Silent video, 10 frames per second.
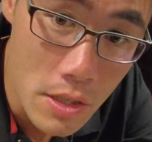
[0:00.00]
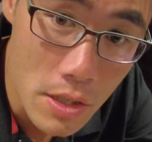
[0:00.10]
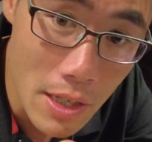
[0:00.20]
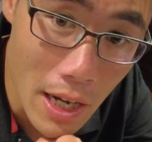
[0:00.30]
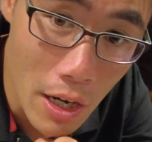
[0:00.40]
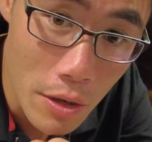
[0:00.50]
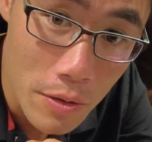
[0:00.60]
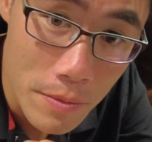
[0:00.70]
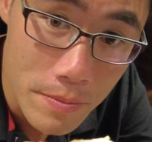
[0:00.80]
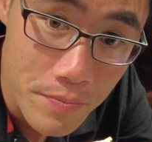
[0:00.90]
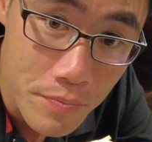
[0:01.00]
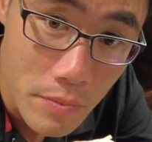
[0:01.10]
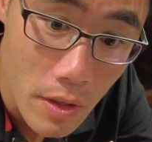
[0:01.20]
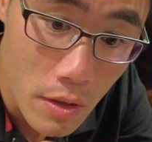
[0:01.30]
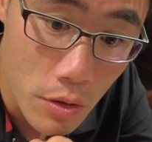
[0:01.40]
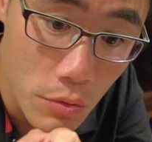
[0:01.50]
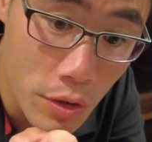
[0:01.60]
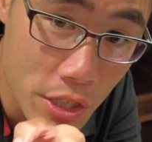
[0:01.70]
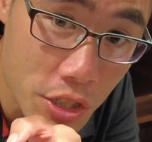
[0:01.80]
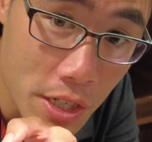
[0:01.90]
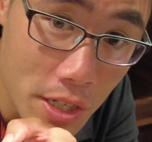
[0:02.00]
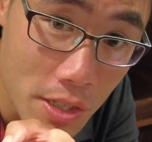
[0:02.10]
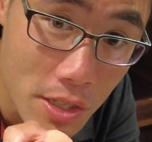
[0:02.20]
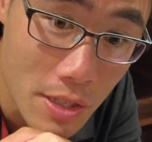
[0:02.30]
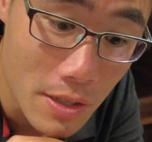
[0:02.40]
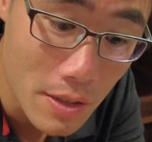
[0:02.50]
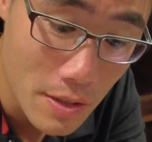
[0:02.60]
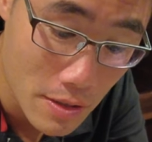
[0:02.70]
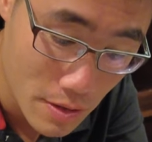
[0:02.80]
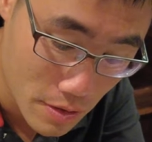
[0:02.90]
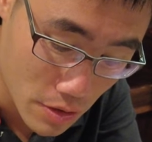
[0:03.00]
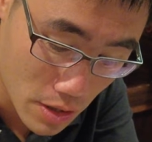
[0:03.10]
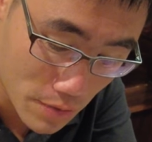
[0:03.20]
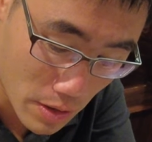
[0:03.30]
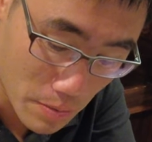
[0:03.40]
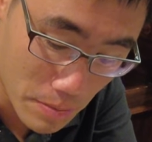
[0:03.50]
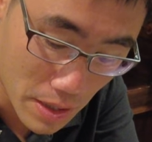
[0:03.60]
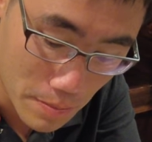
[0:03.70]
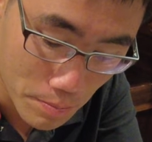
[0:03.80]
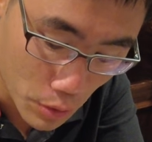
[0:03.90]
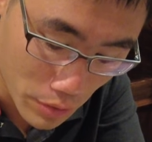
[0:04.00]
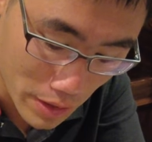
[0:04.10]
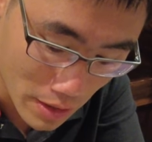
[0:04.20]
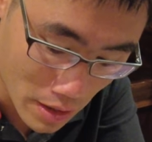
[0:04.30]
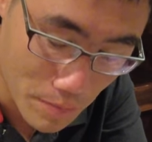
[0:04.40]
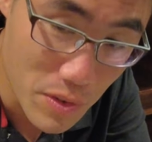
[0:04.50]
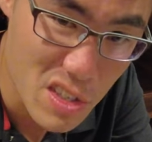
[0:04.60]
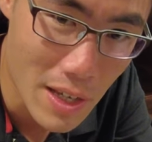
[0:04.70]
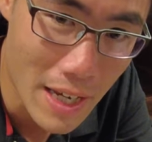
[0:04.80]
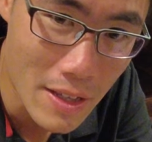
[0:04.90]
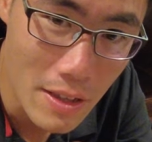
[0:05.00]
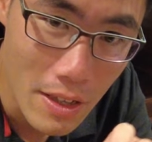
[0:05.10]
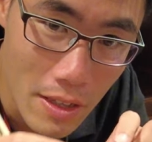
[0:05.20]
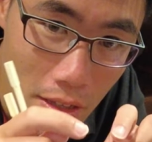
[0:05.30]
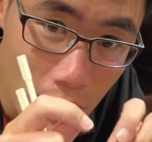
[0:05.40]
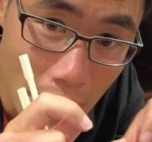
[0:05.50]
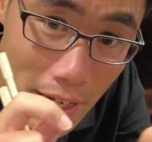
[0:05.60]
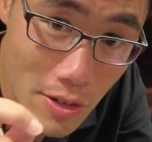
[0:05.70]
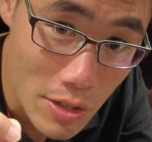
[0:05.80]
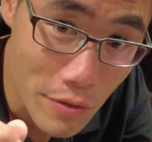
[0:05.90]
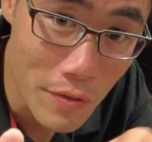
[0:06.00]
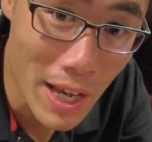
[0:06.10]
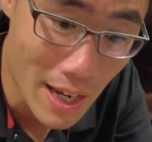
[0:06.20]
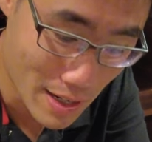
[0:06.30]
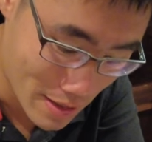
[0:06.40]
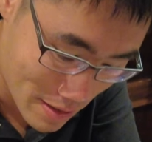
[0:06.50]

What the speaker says: can see how rich it is just from me pulling it up. It's like layers of fat,